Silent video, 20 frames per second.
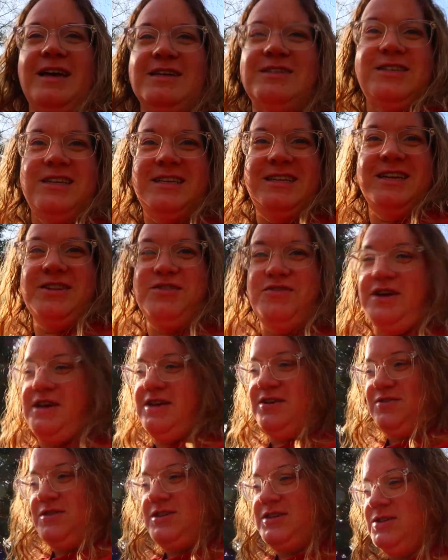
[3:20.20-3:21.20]
Ashley did
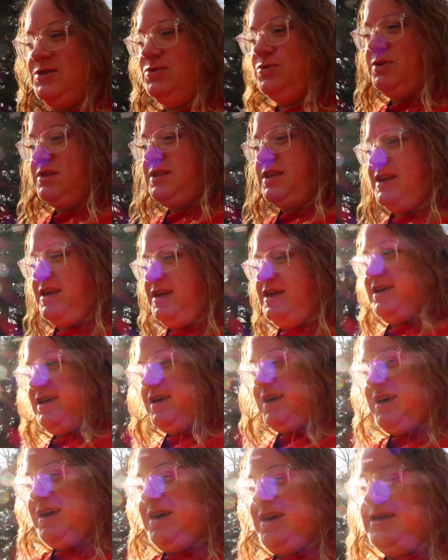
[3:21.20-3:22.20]
great going to school
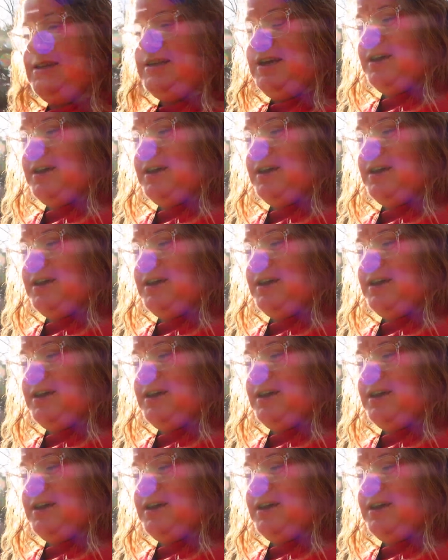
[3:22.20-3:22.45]
today, and